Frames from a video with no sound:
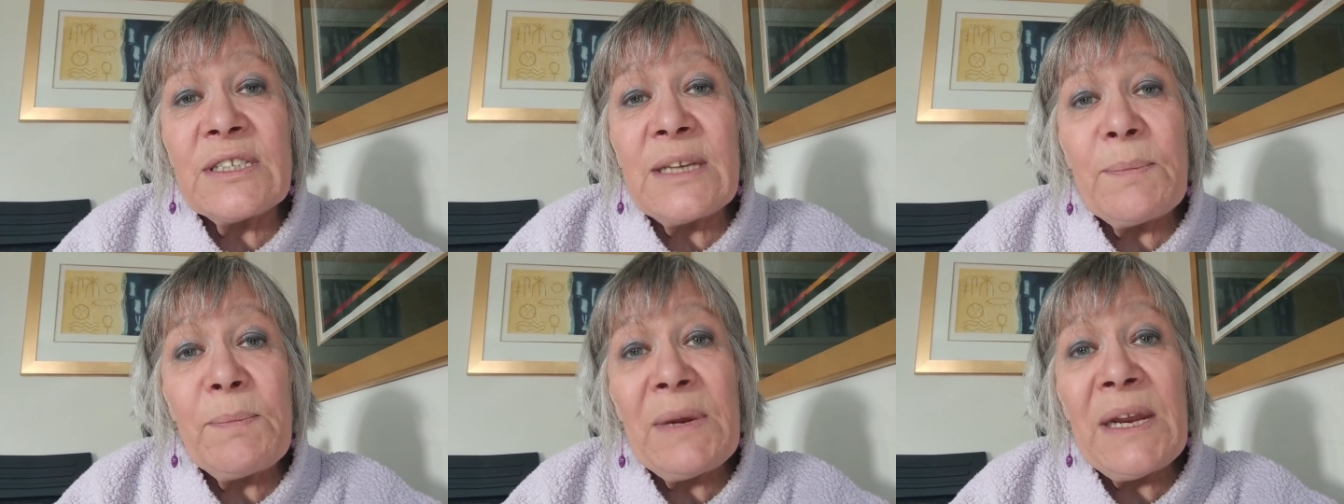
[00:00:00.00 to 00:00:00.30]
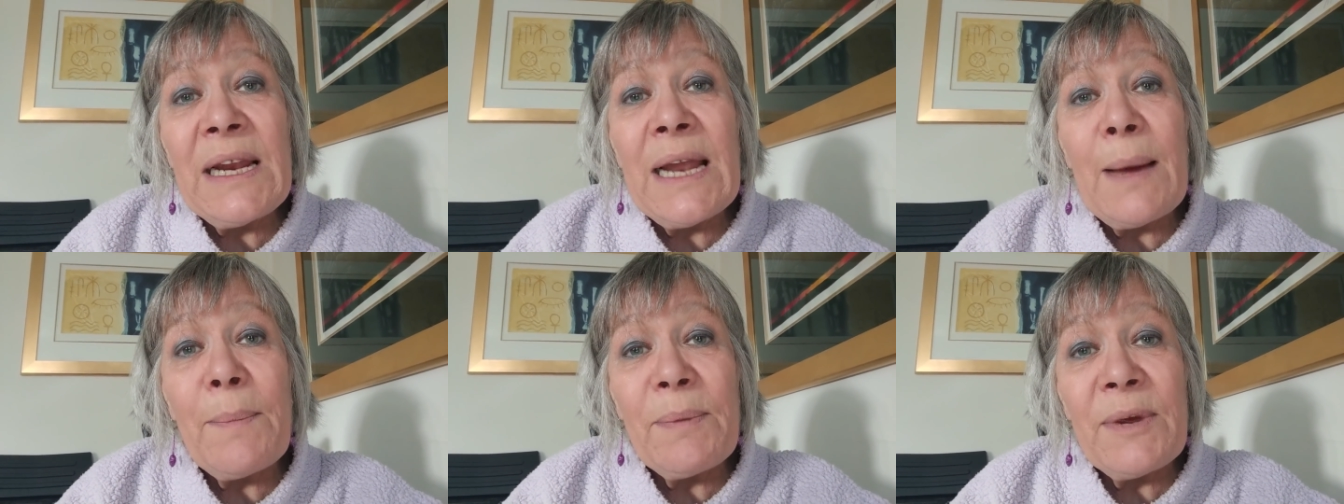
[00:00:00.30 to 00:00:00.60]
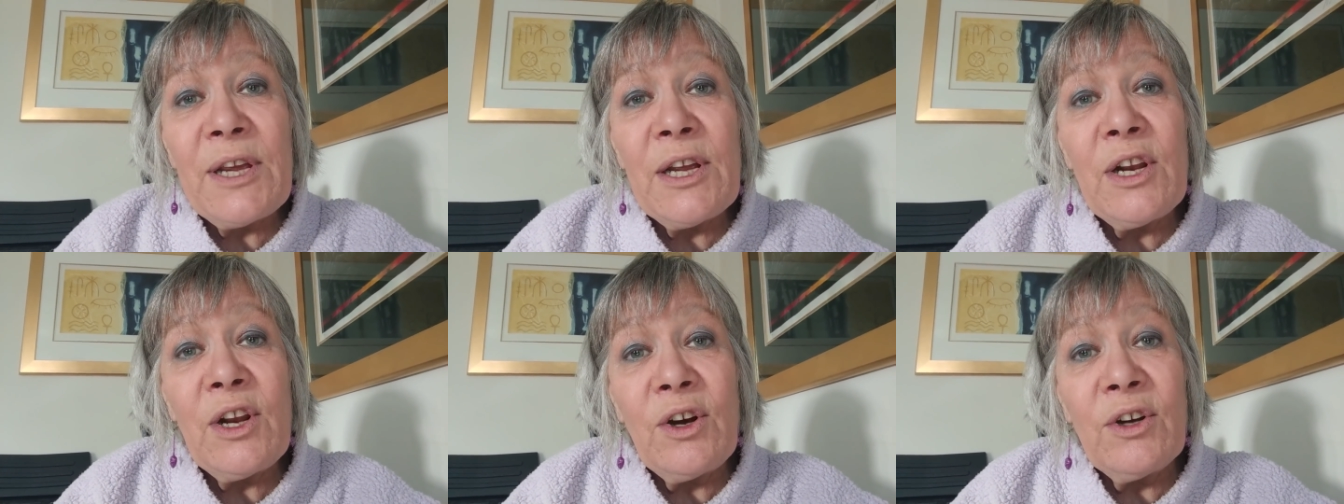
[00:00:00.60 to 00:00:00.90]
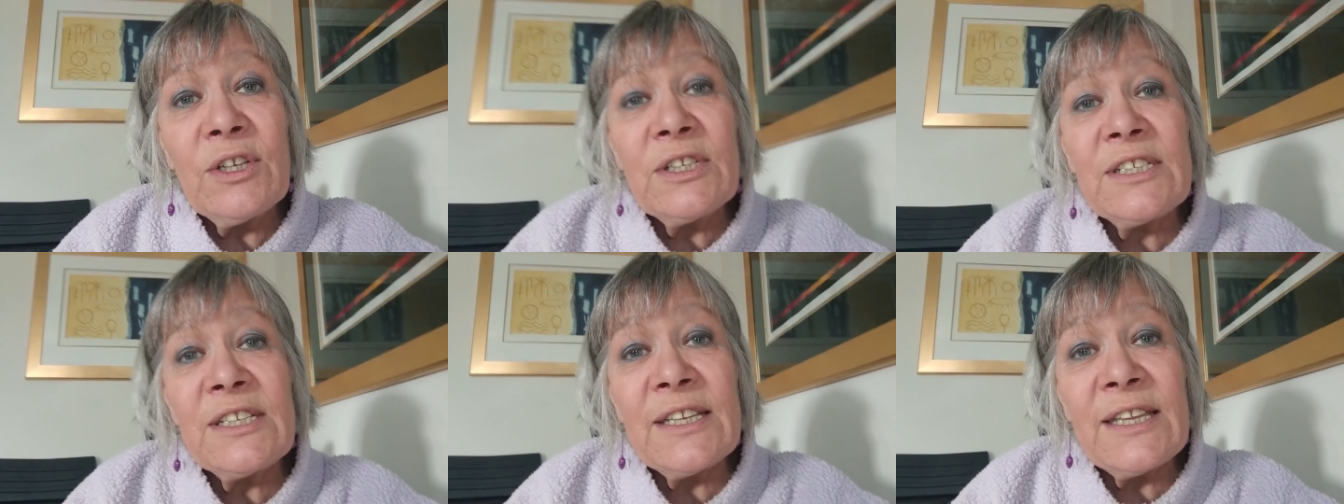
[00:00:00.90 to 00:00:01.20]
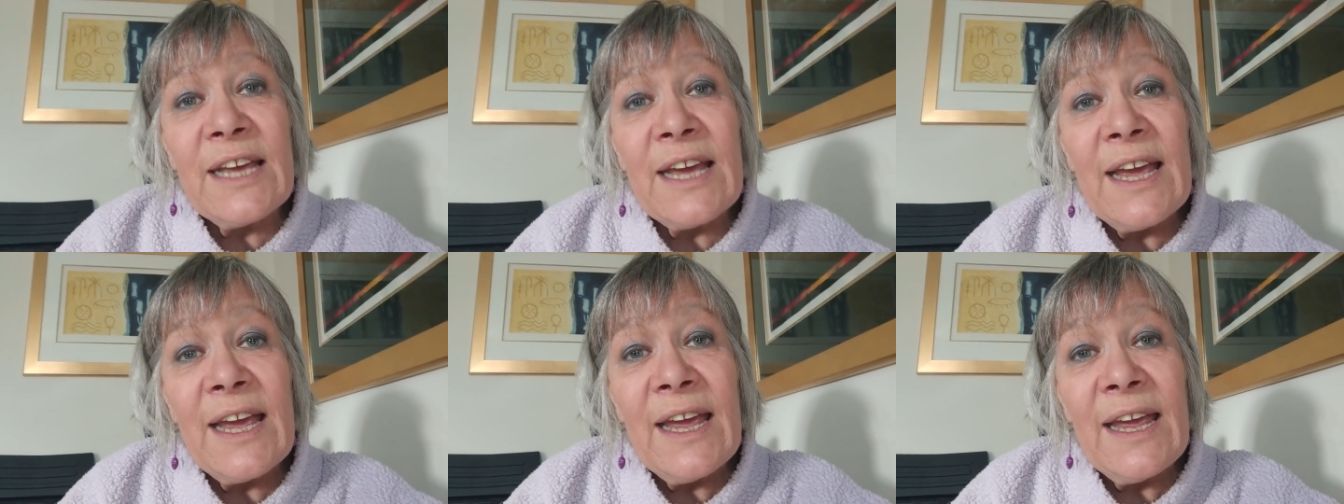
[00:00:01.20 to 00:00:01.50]
tippy-lappy along to
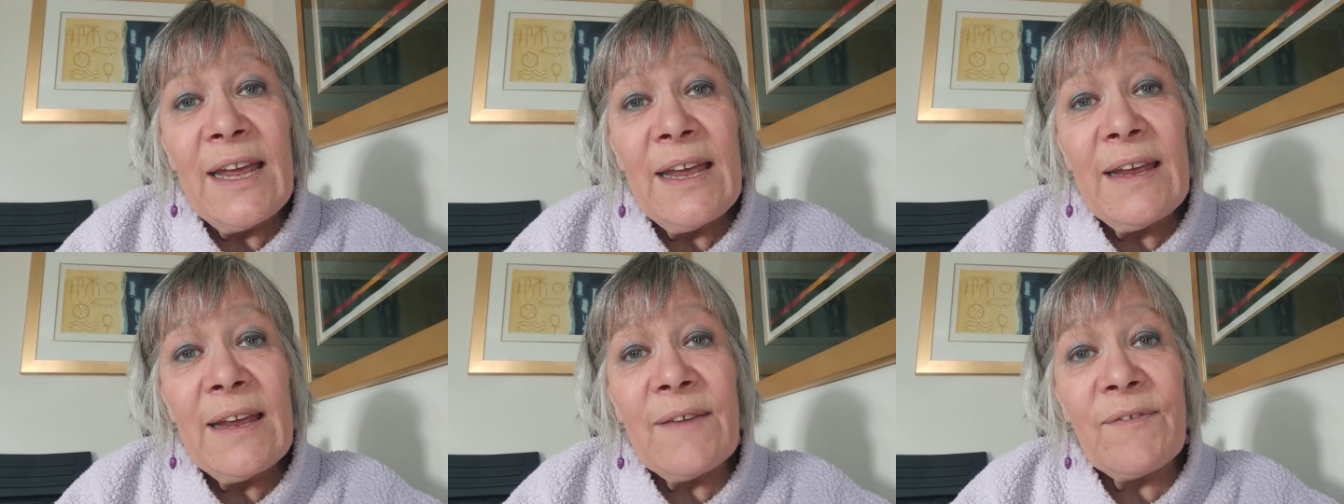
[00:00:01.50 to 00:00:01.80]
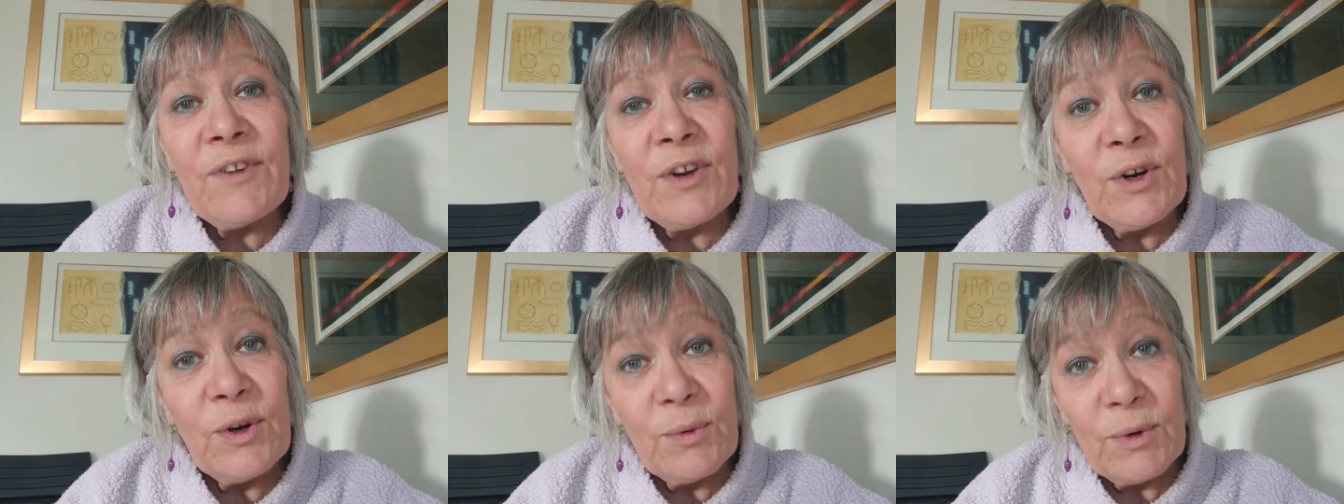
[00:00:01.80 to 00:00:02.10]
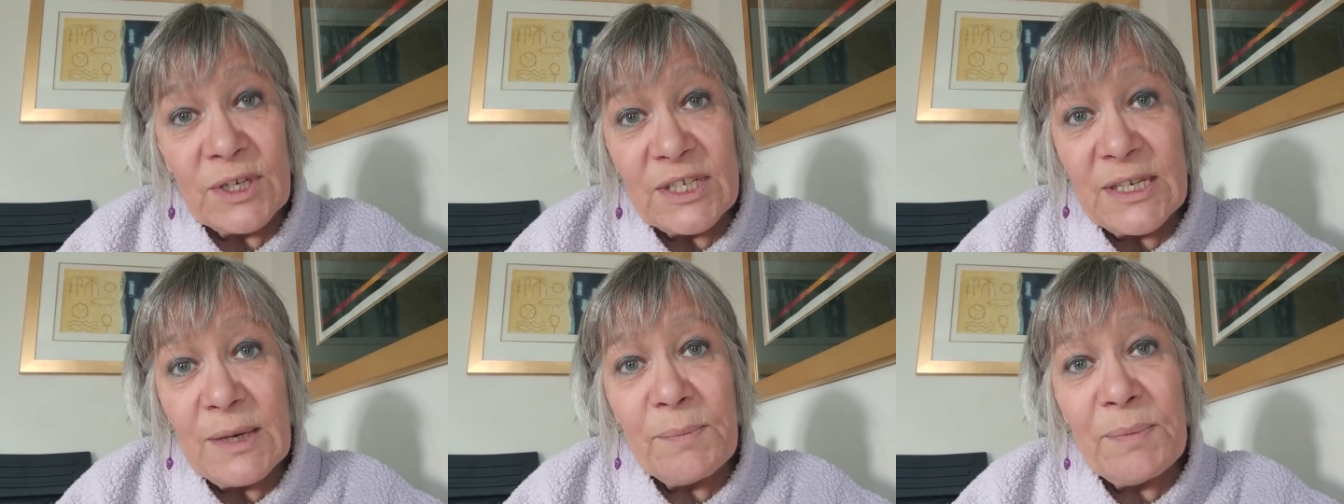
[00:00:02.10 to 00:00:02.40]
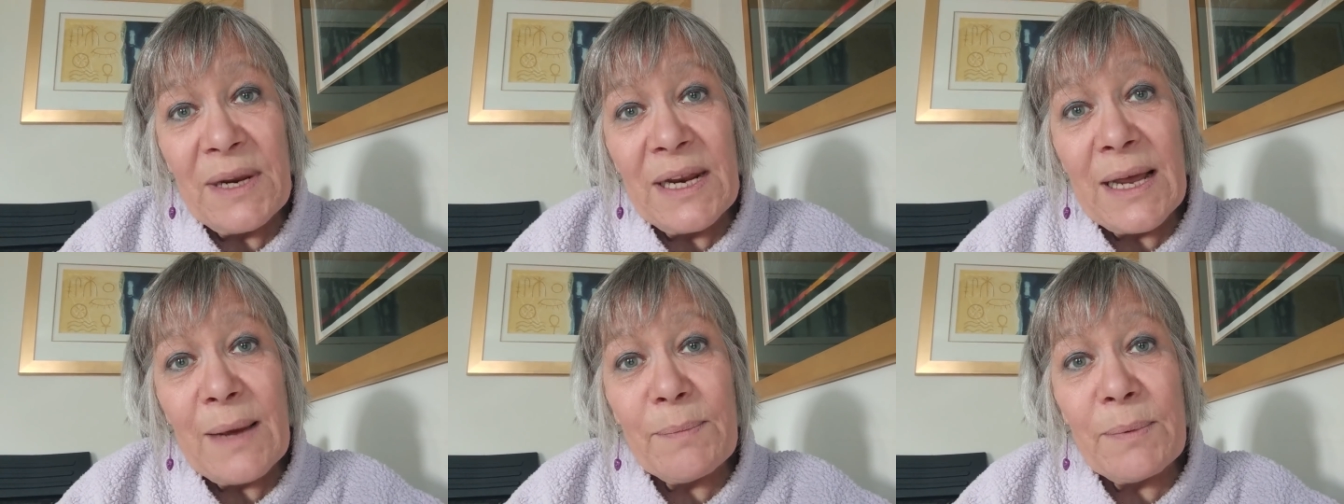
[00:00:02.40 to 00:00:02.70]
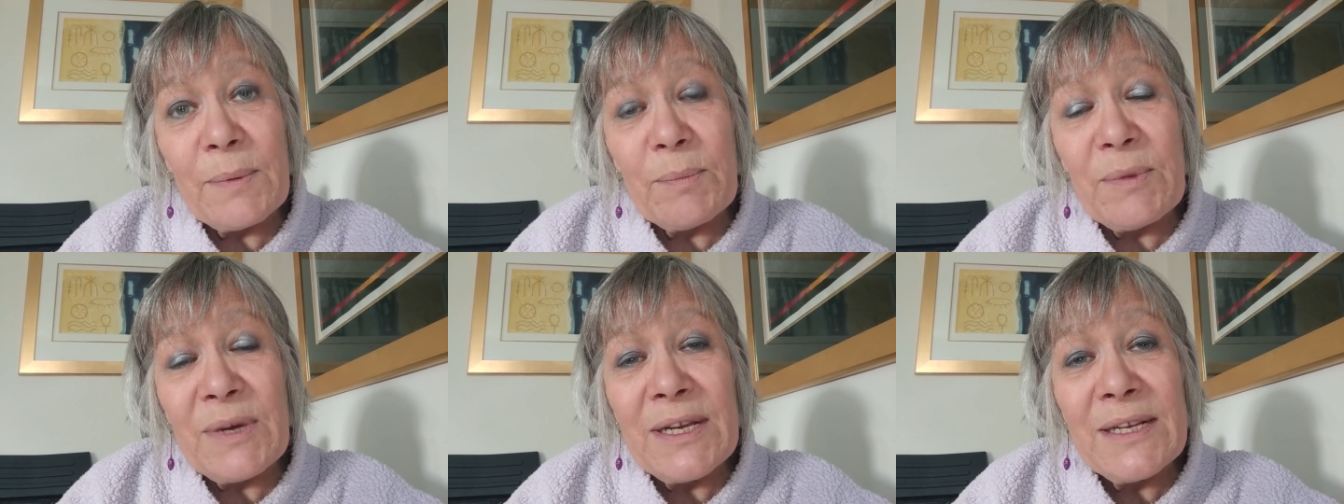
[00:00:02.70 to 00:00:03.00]
there, if you know what
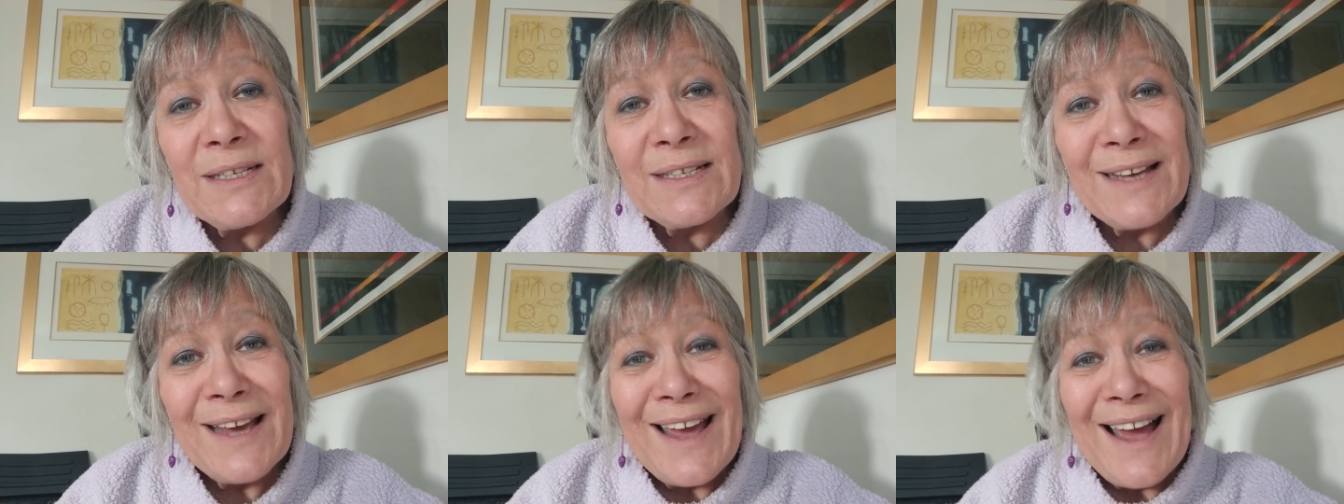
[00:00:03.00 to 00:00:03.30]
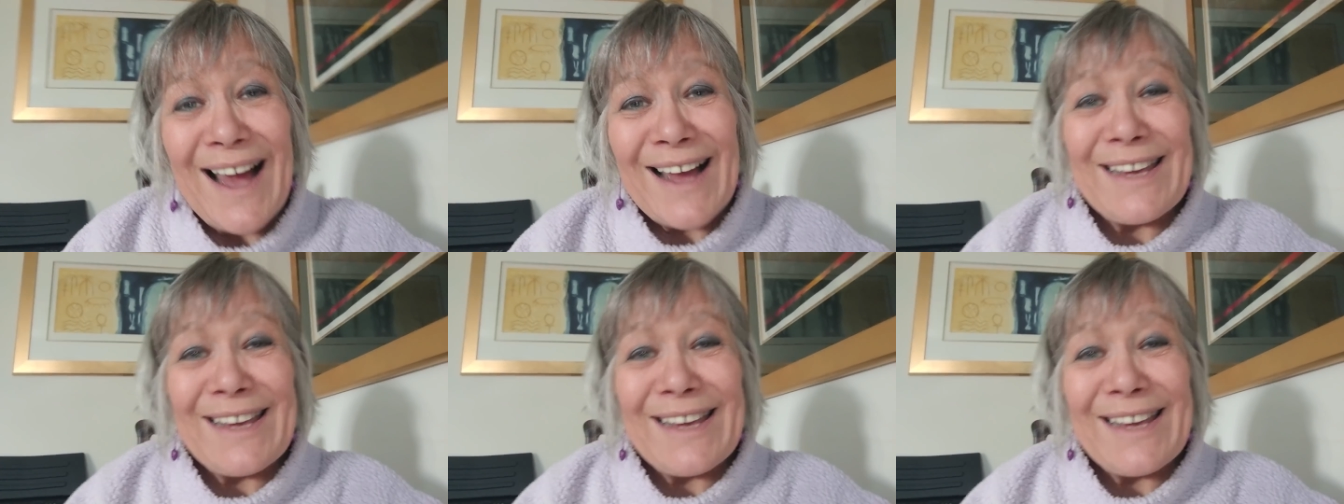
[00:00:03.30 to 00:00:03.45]
tippy-lappy means.